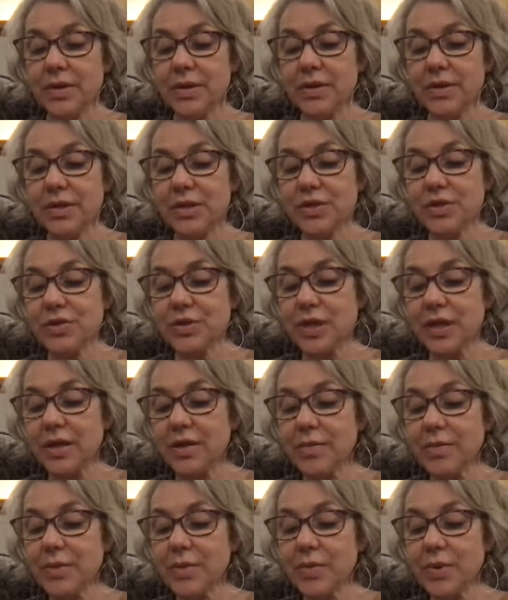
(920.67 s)
Did you tell
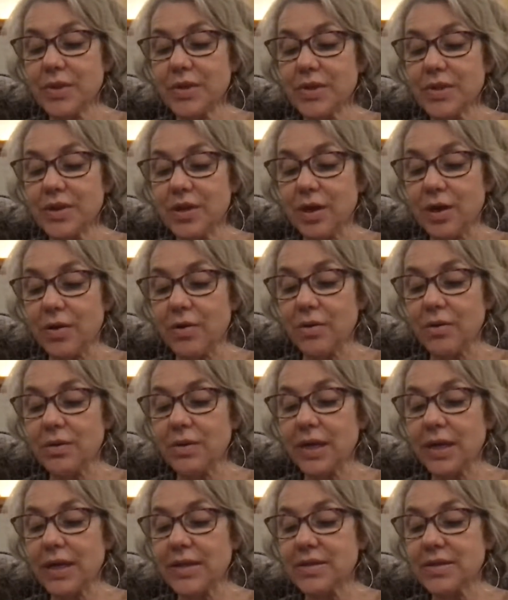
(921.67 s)
him it wasn't gold?
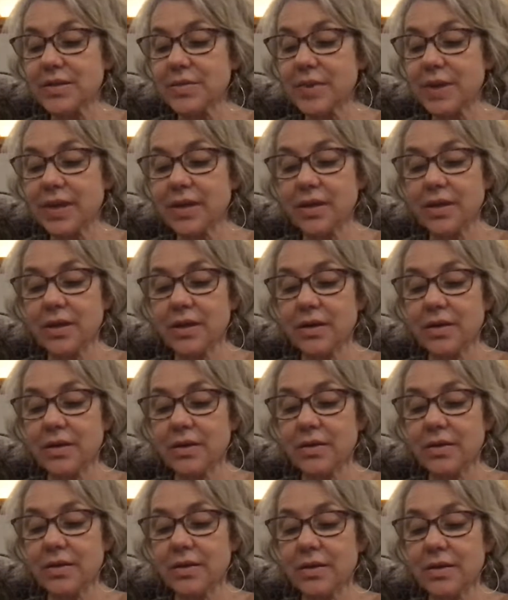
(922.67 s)
asked Amanda.
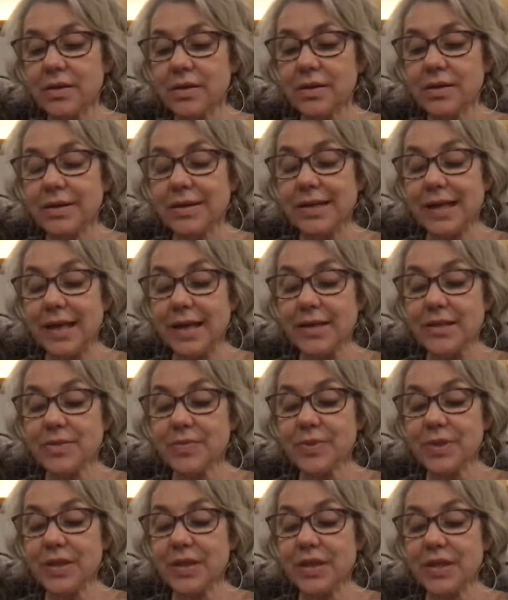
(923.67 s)
Yes,
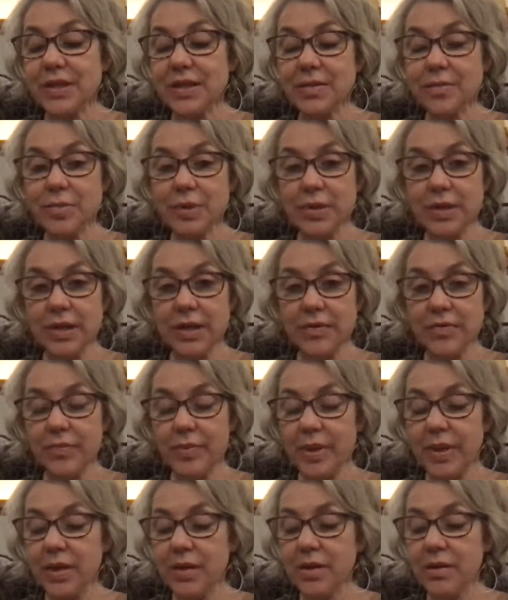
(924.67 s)
but he didn't believe
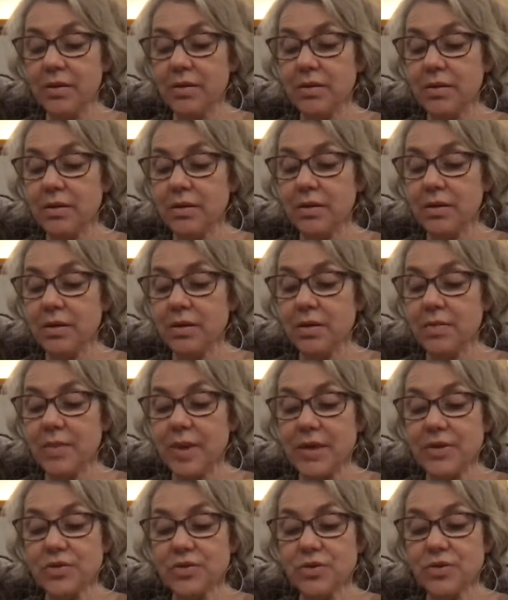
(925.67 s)
me.
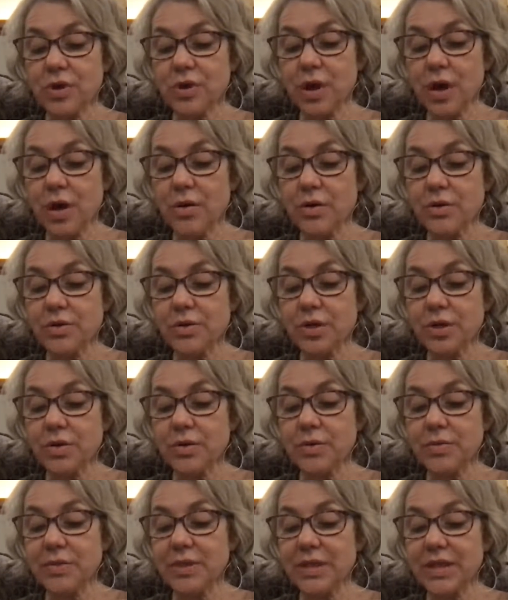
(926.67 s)
Master Carter told
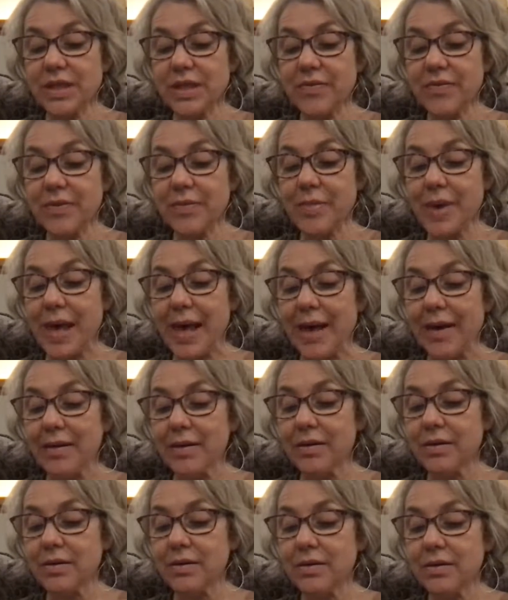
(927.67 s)
him to give it
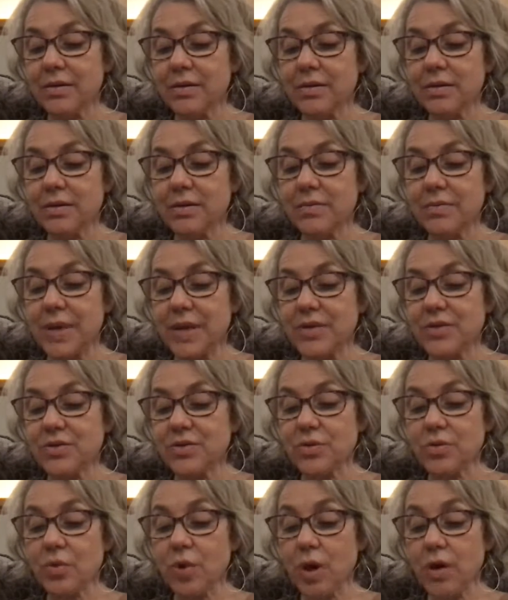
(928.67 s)
back.
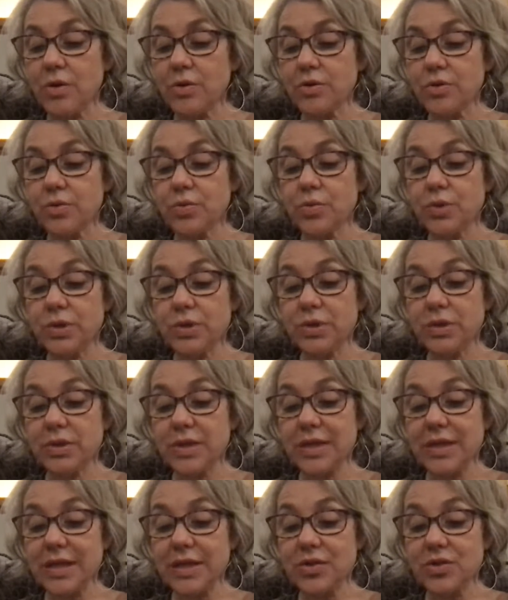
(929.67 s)
Master Waters wouldn't,
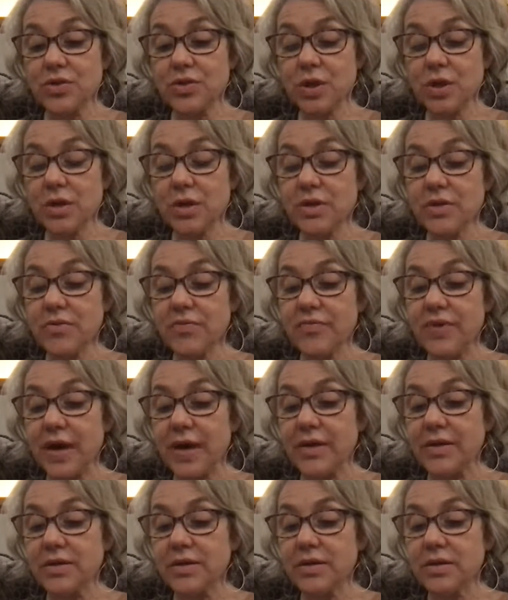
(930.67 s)
and they started to
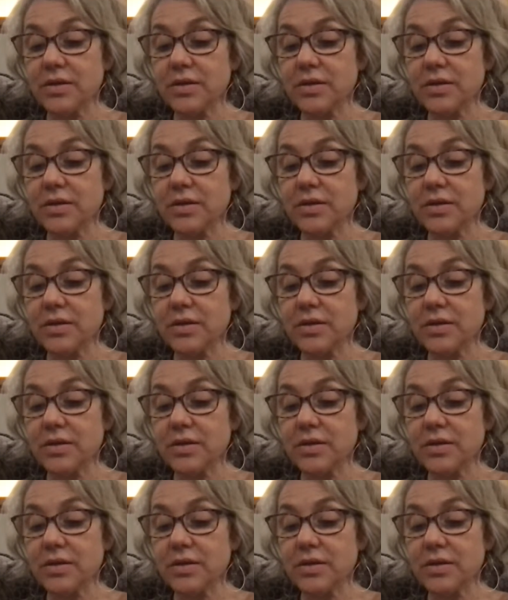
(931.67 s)
fight.